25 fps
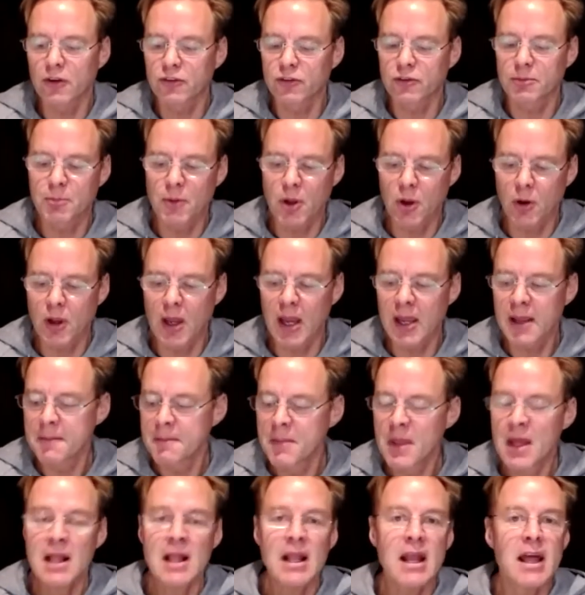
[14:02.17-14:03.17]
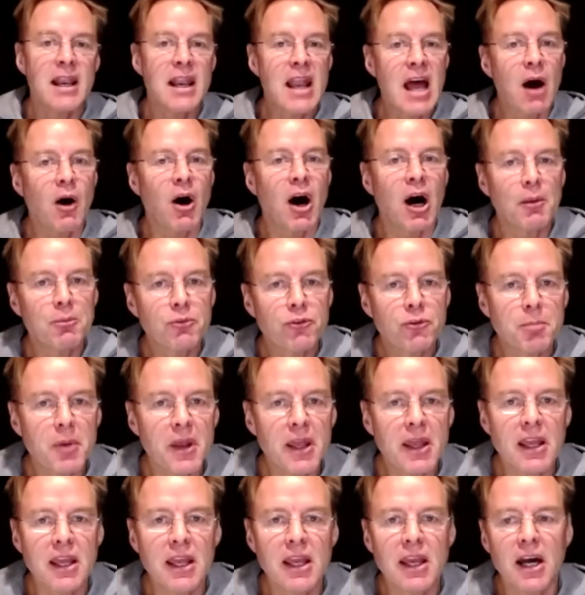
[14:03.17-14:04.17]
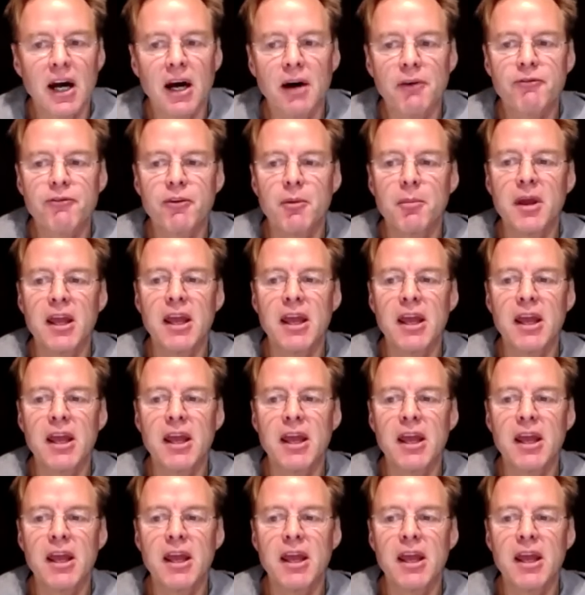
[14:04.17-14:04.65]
Okay, now I'm speaking from here